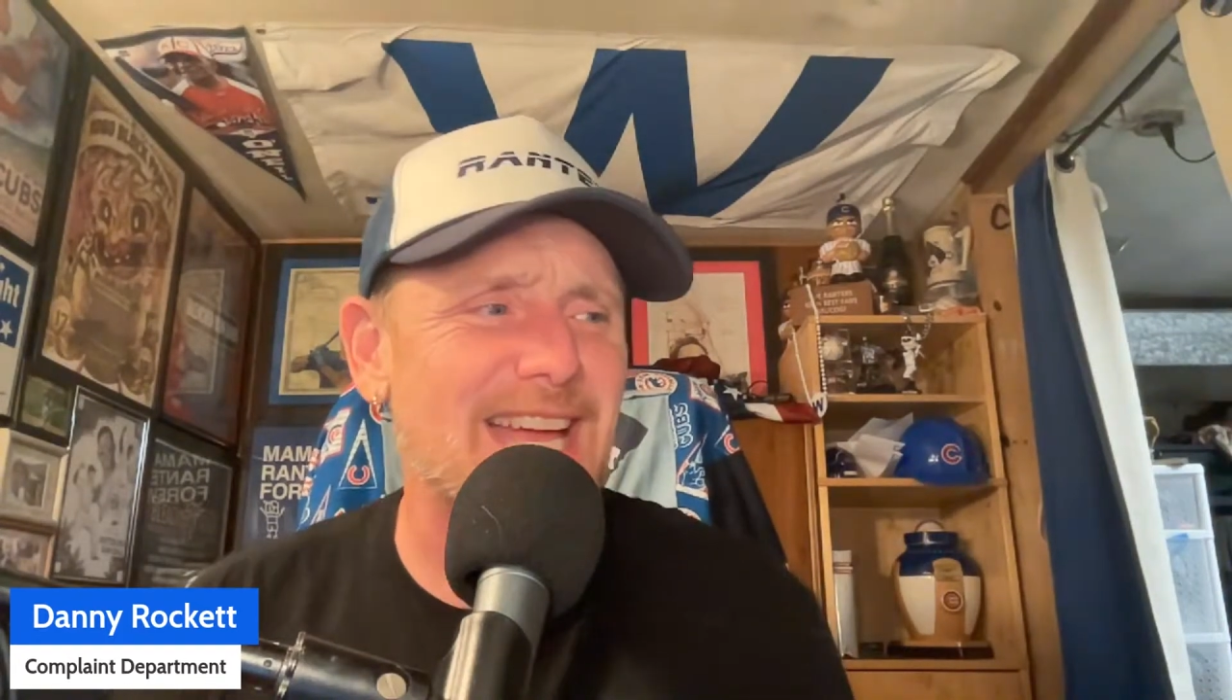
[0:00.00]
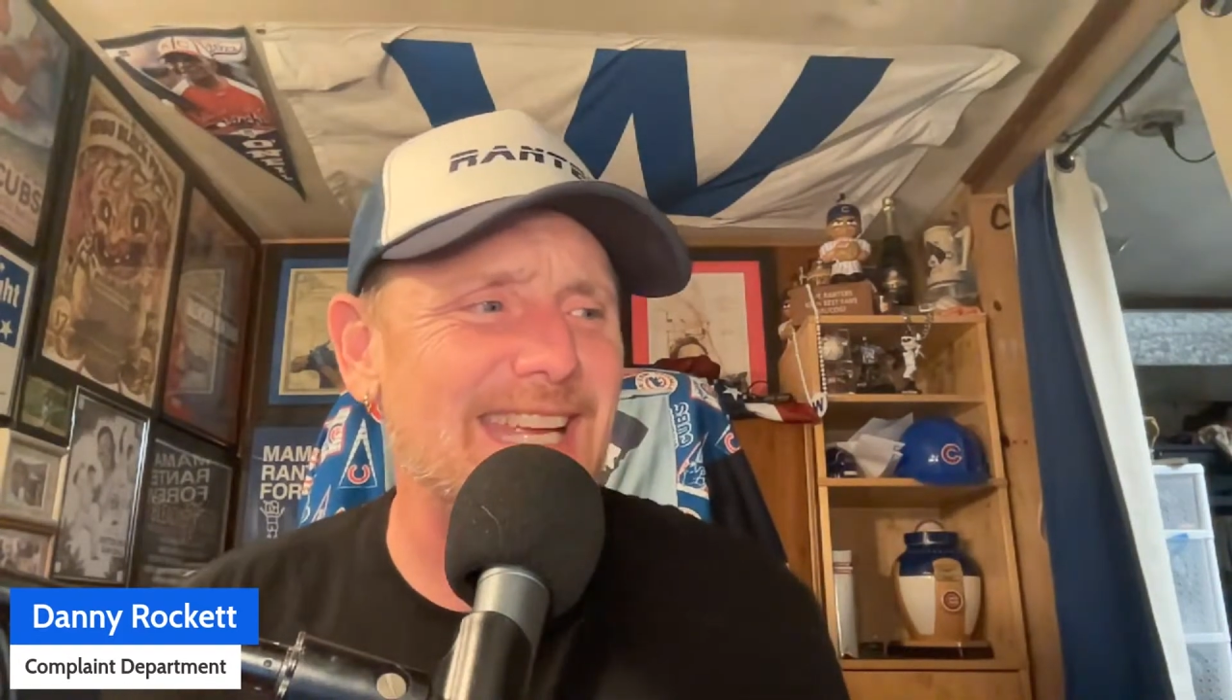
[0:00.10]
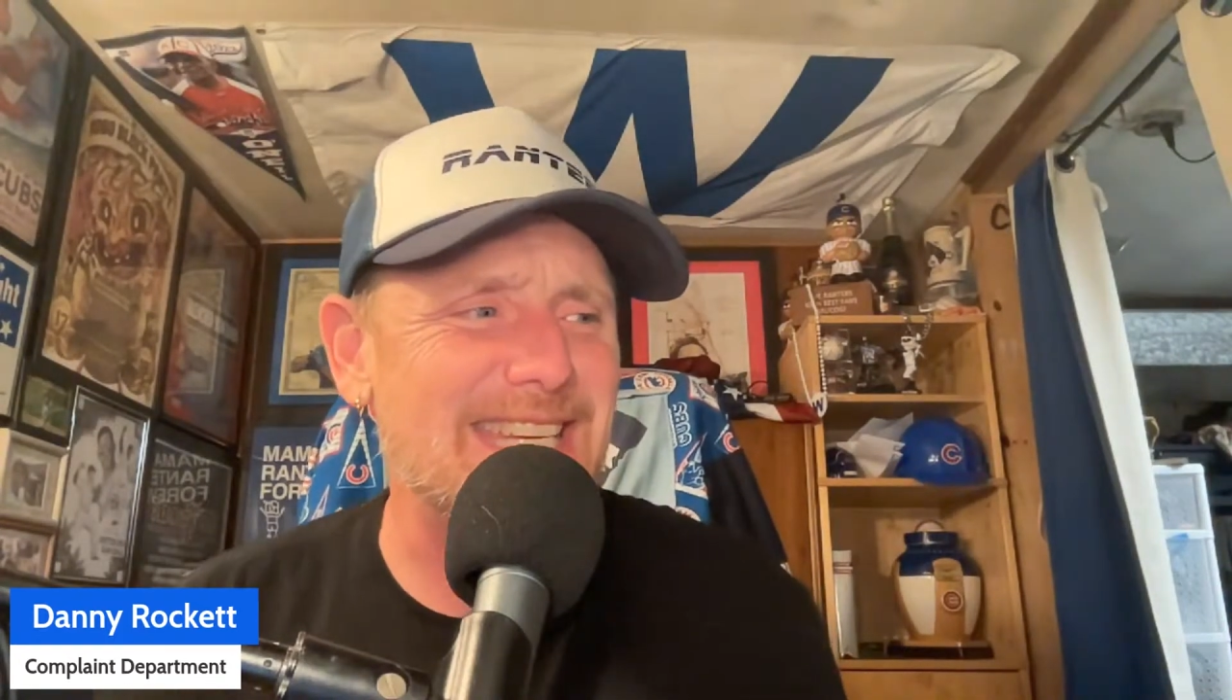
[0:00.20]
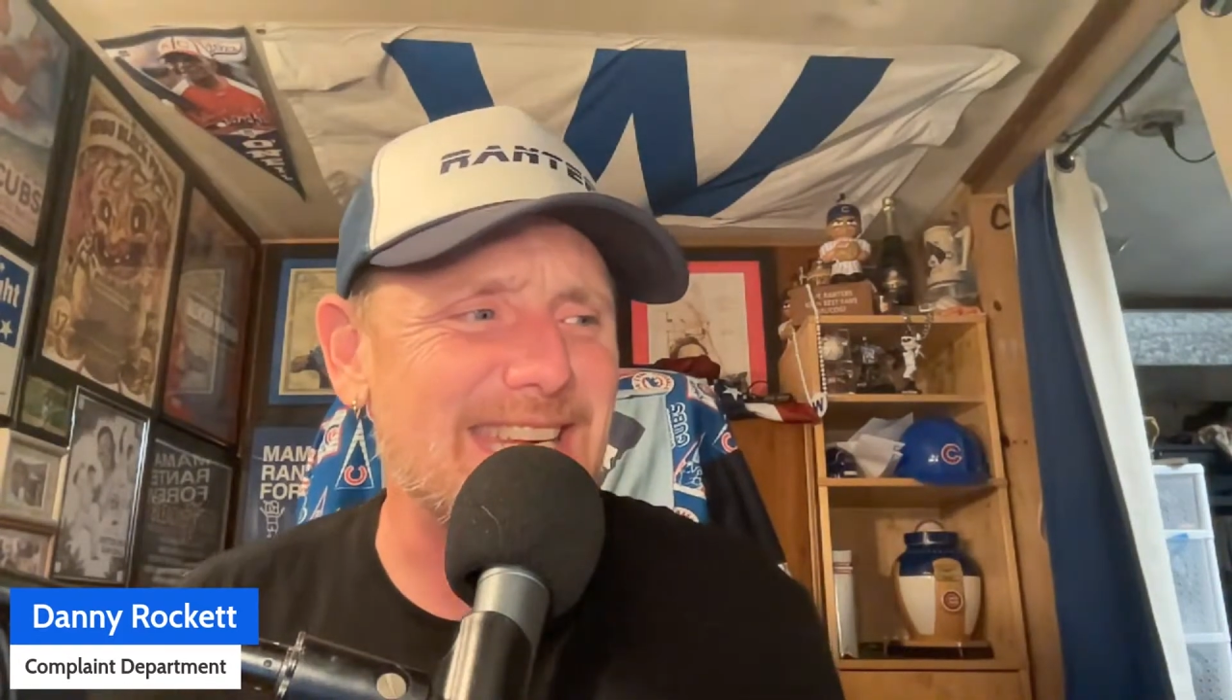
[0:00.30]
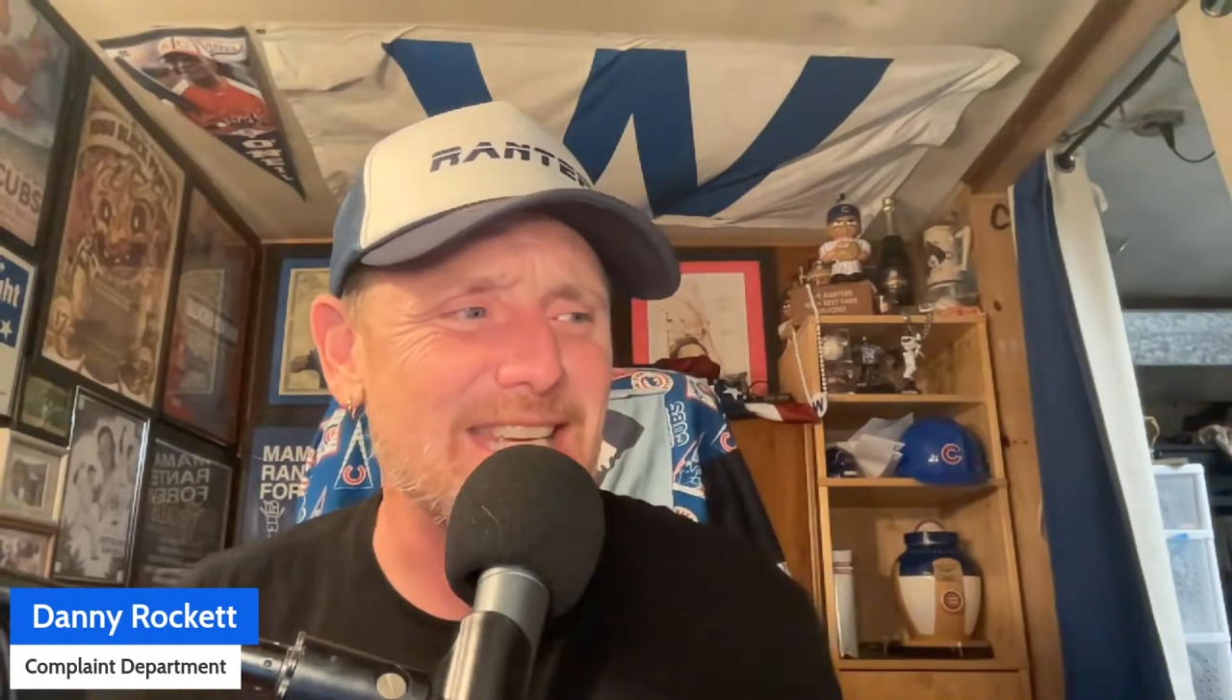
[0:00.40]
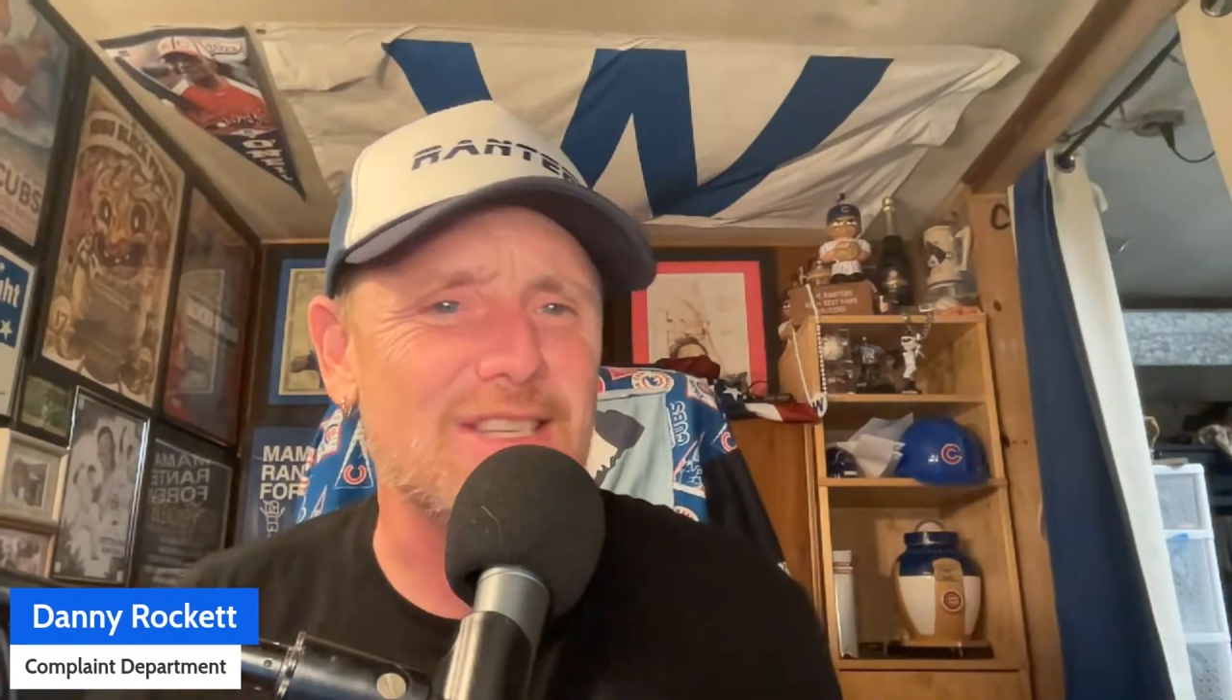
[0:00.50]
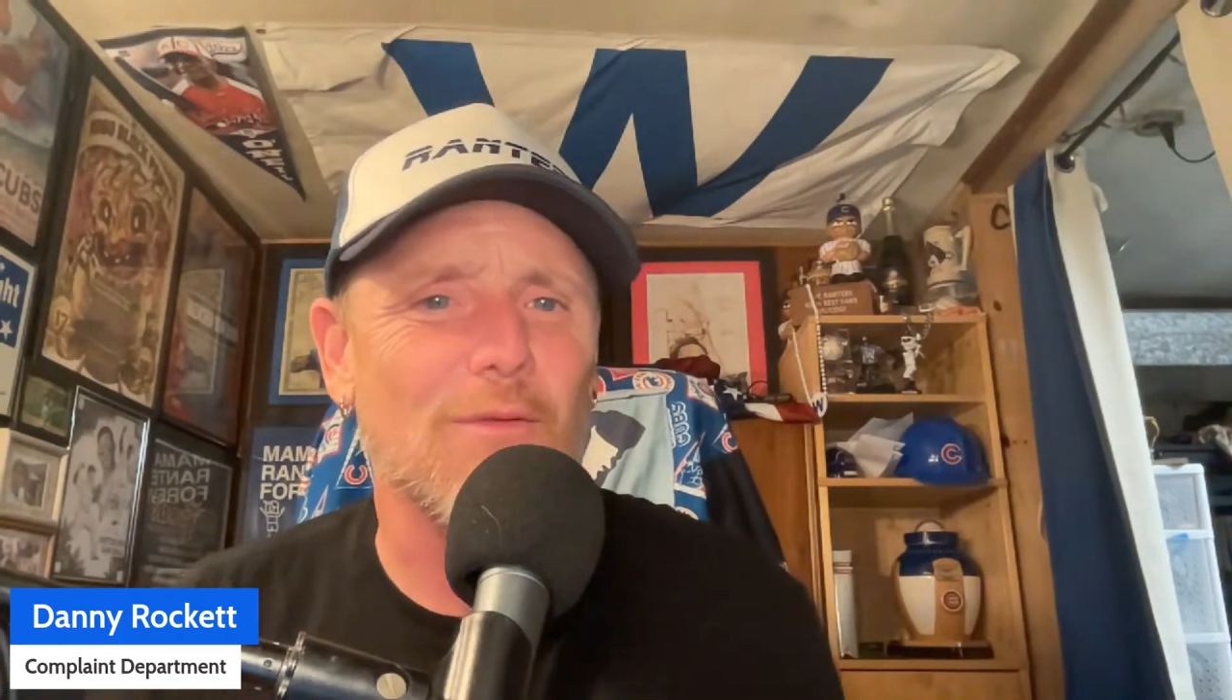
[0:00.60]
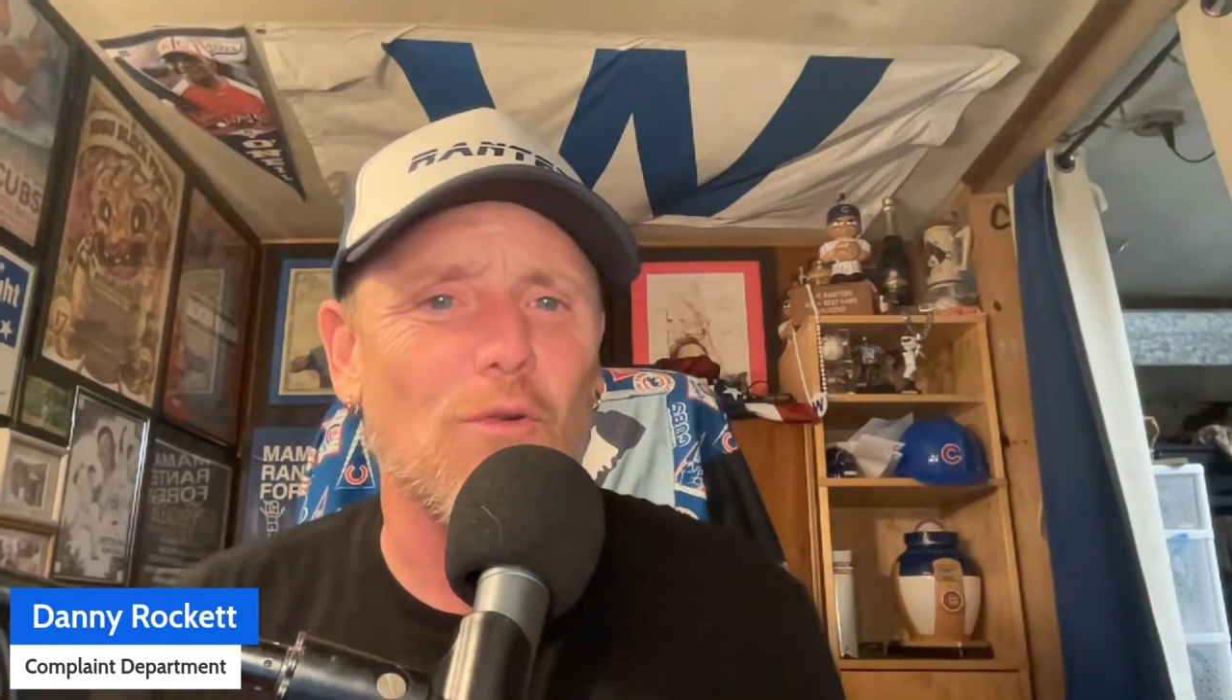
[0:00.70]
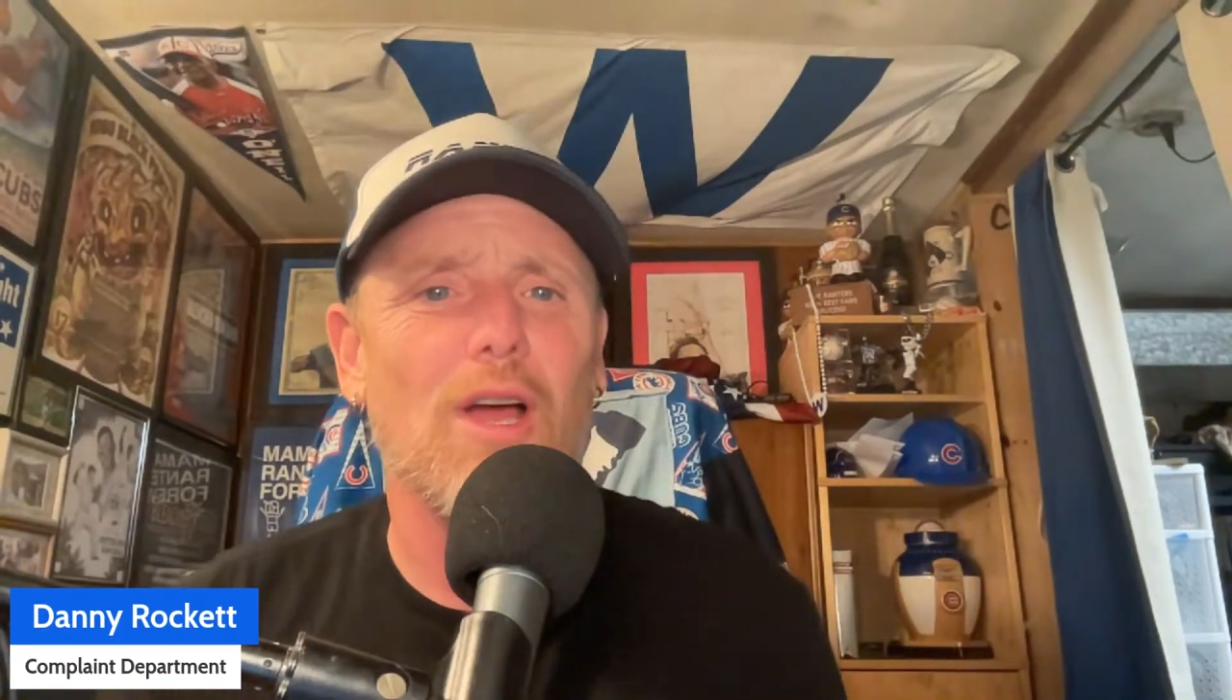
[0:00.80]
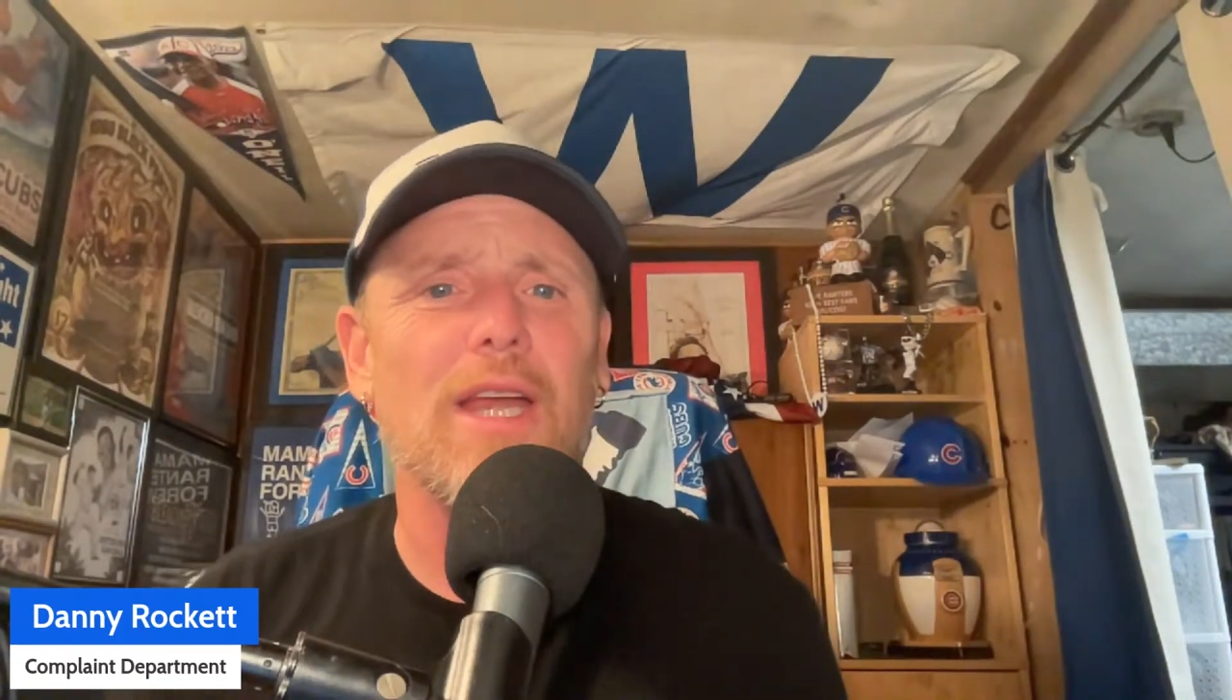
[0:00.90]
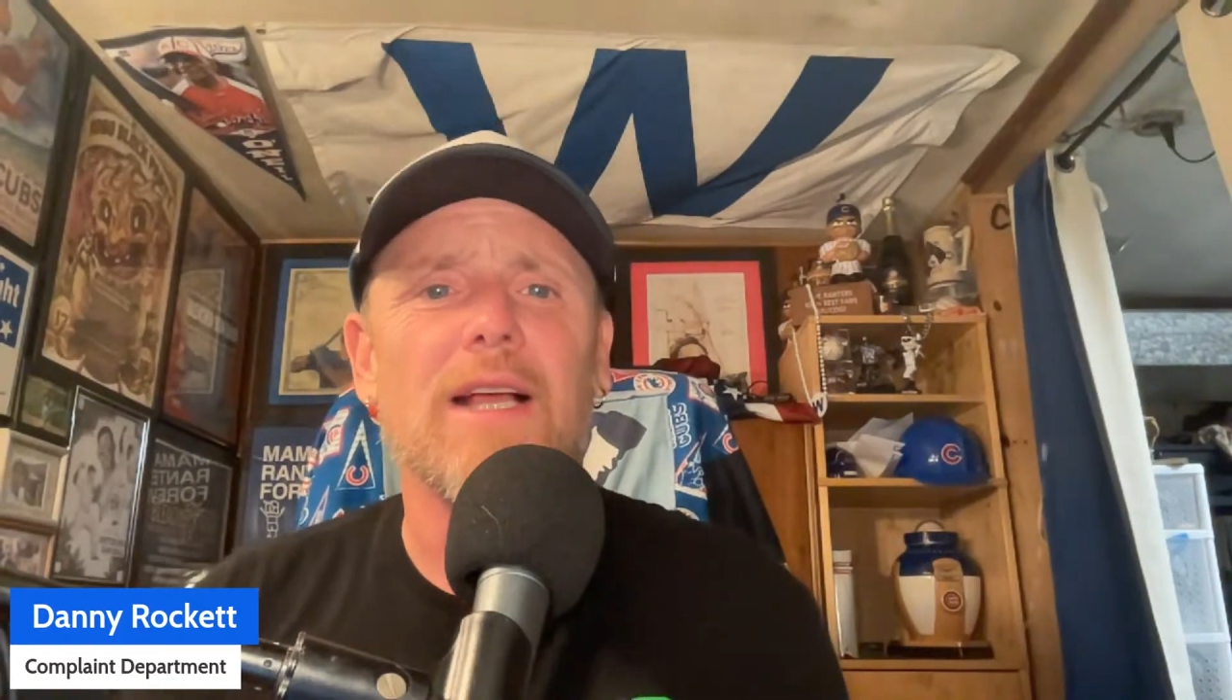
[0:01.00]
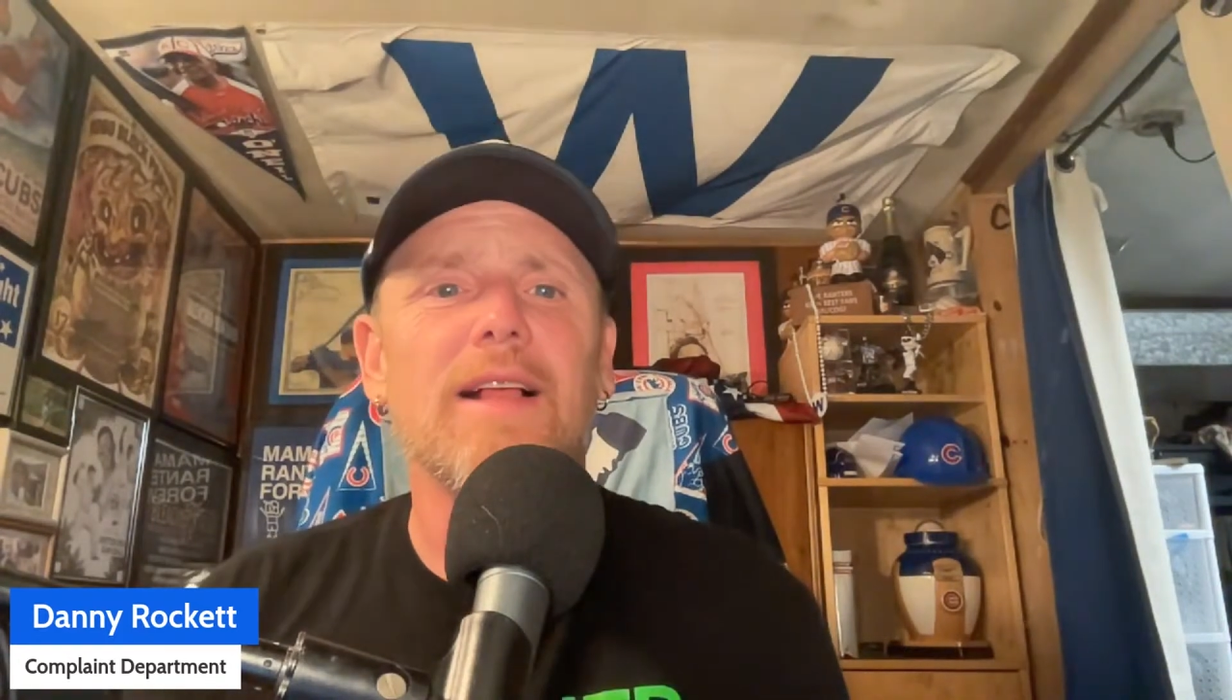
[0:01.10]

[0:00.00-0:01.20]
ideas of what